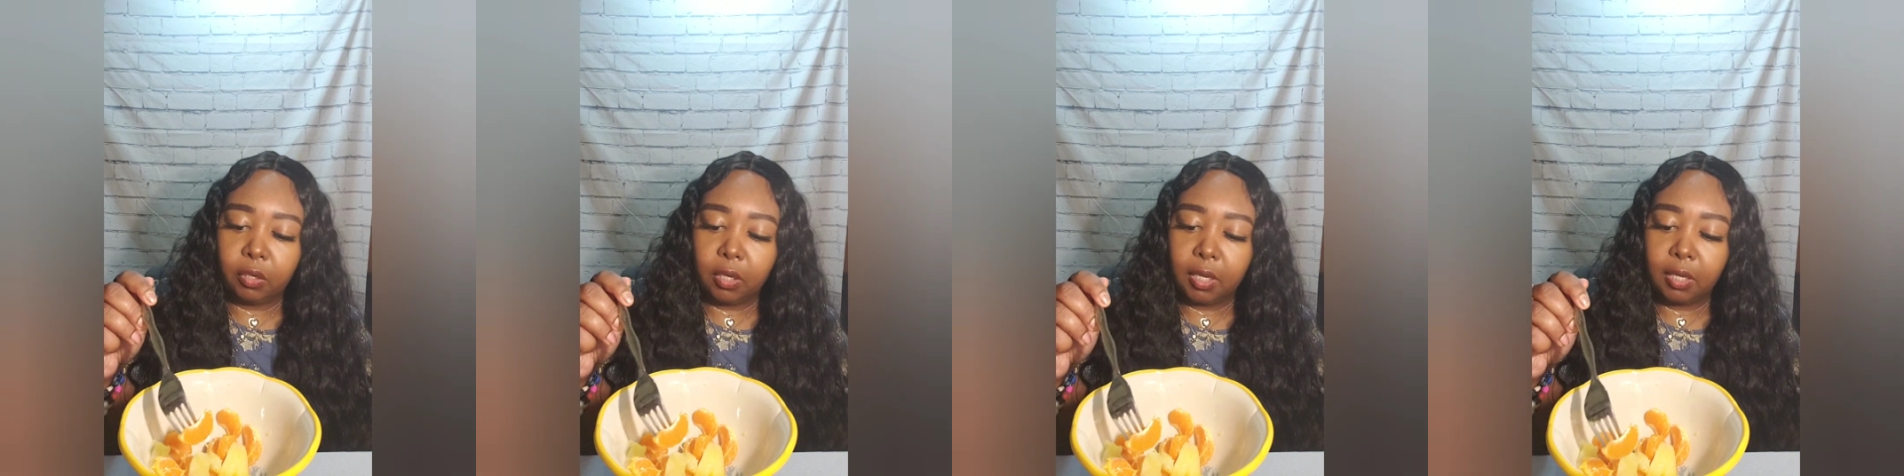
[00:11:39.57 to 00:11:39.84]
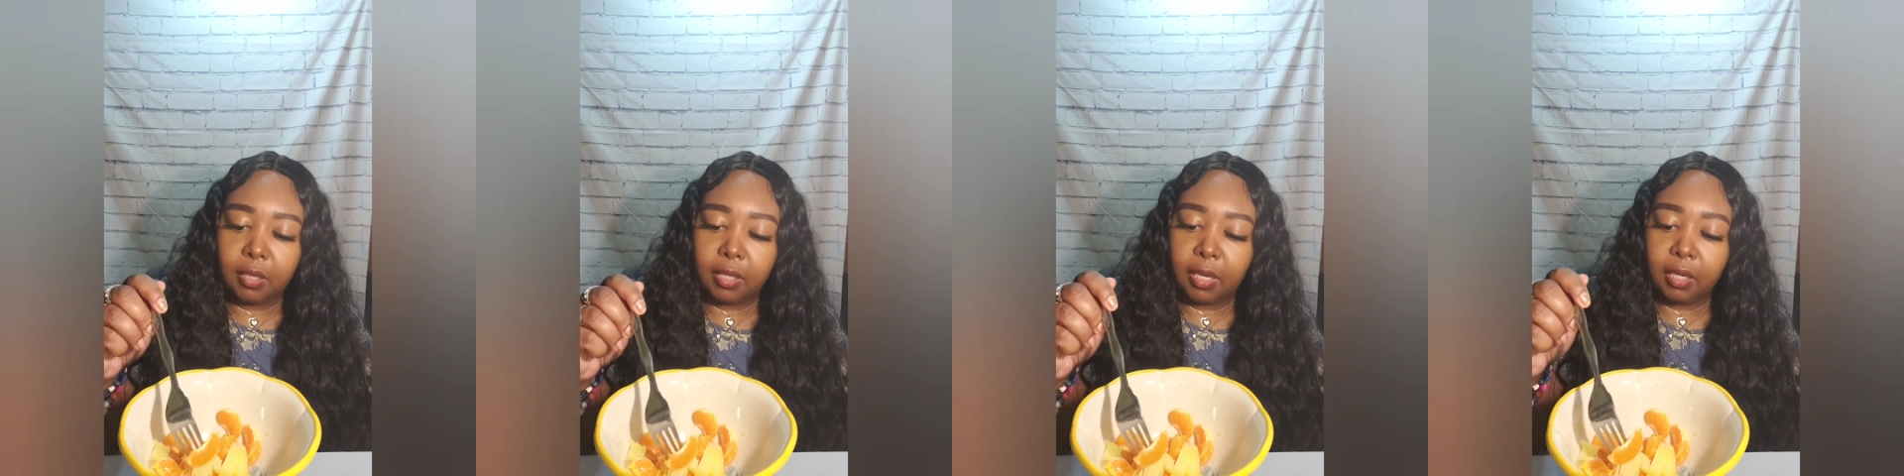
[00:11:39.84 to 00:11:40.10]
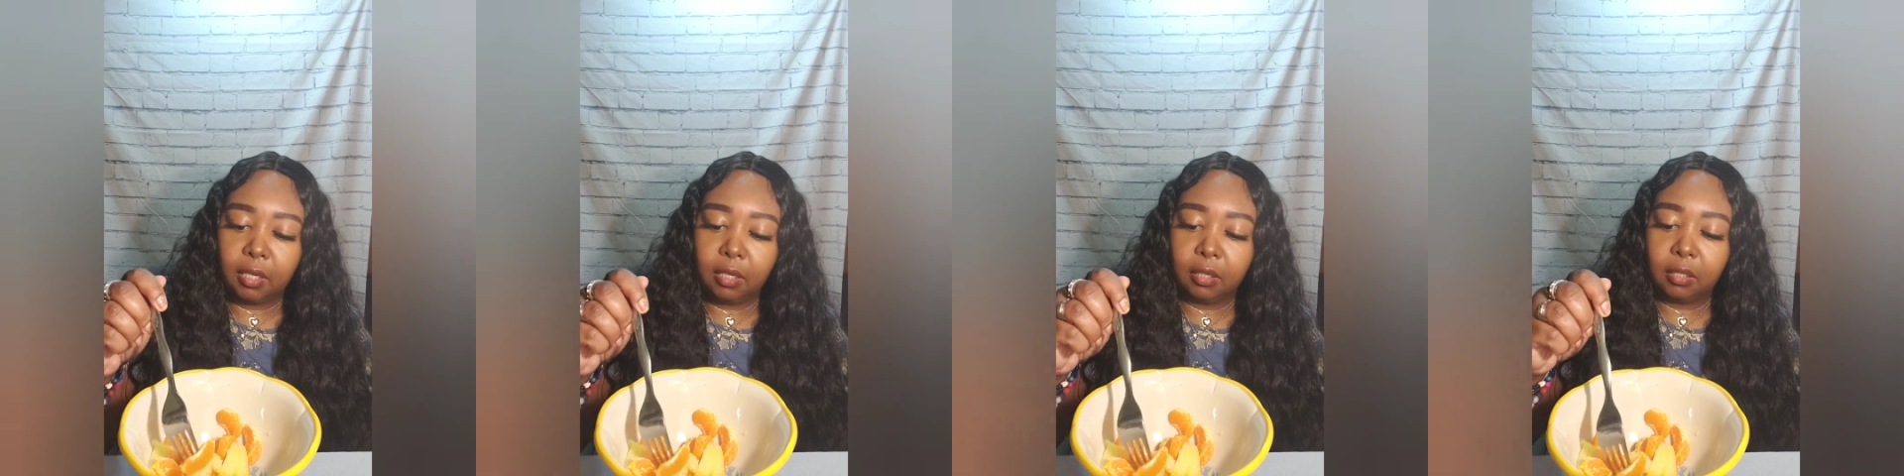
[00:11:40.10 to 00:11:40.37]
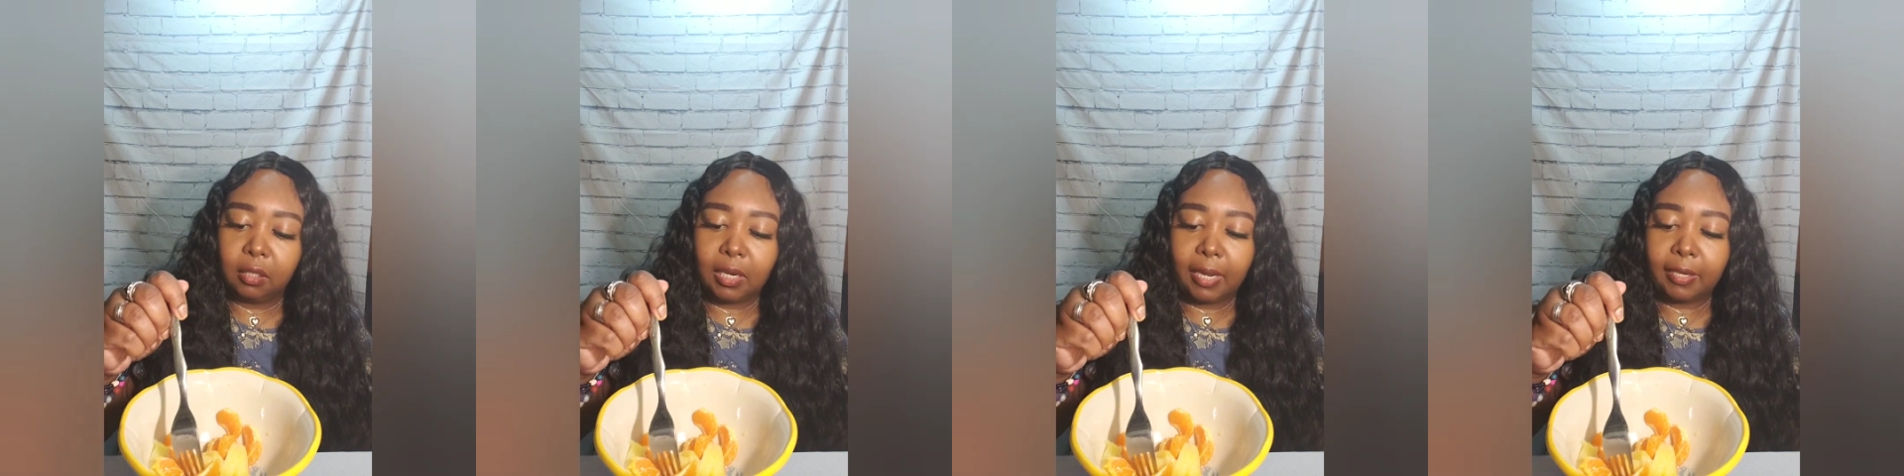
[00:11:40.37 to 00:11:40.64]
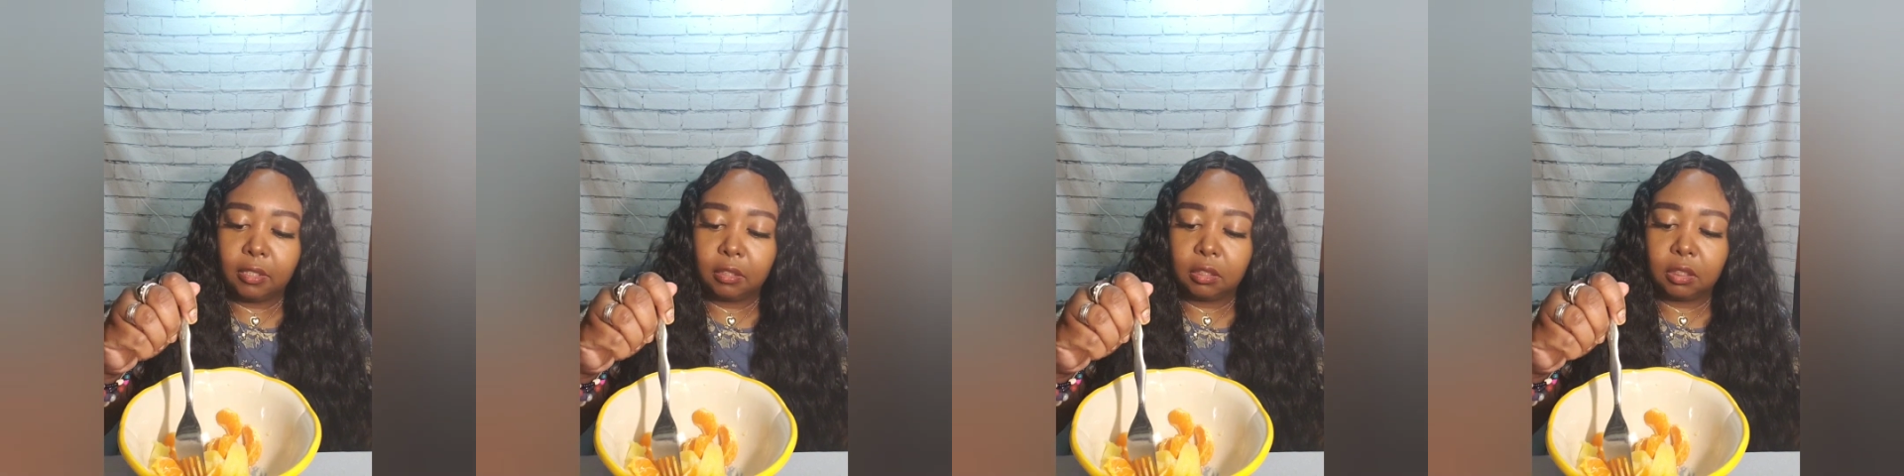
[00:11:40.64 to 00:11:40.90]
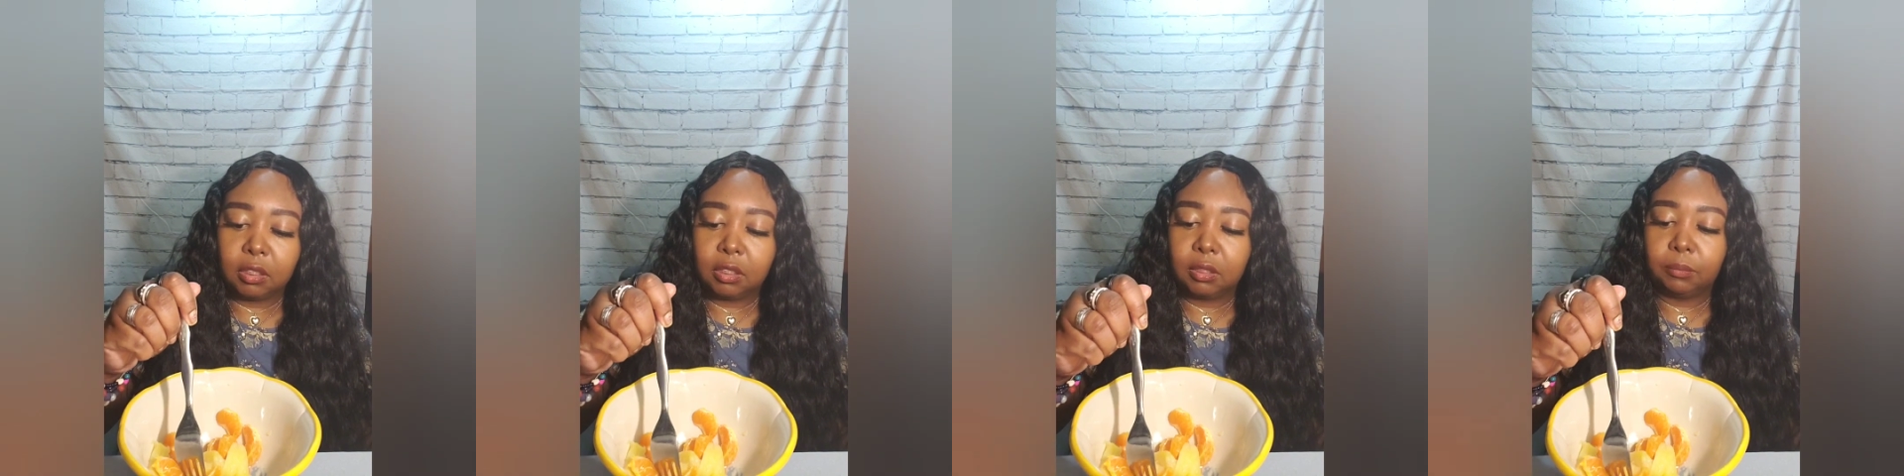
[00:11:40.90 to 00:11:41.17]
and they could like
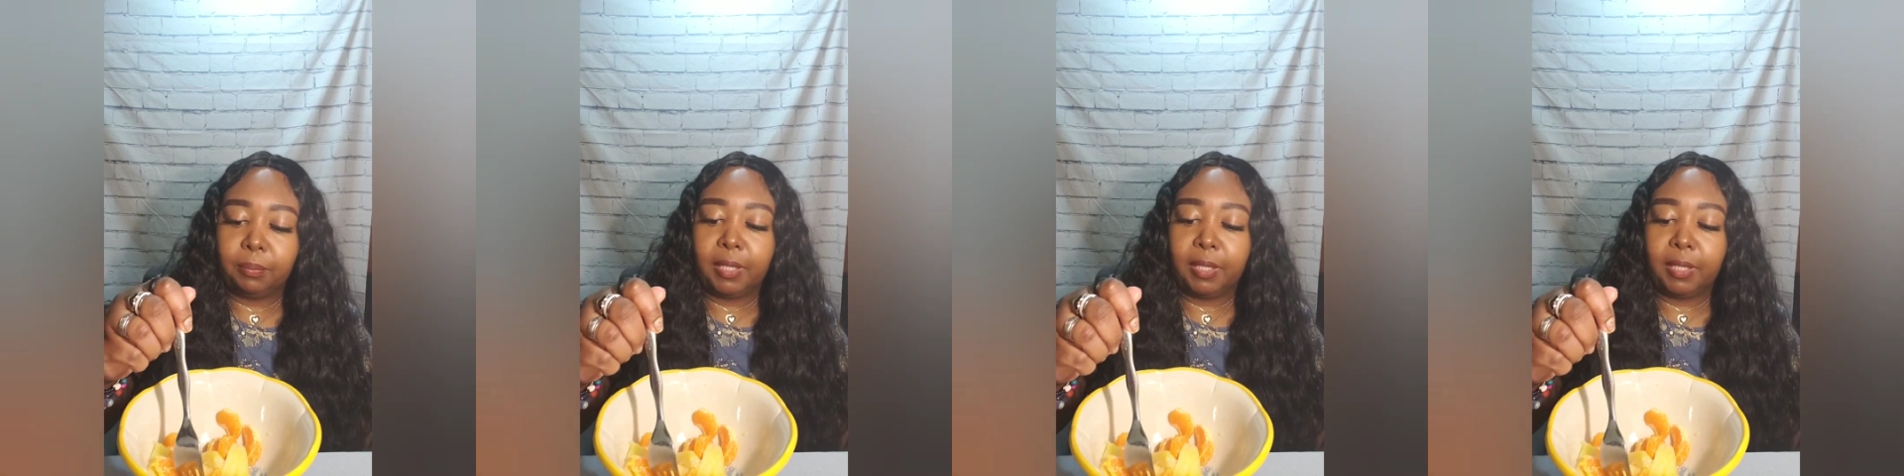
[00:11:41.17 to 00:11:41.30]
just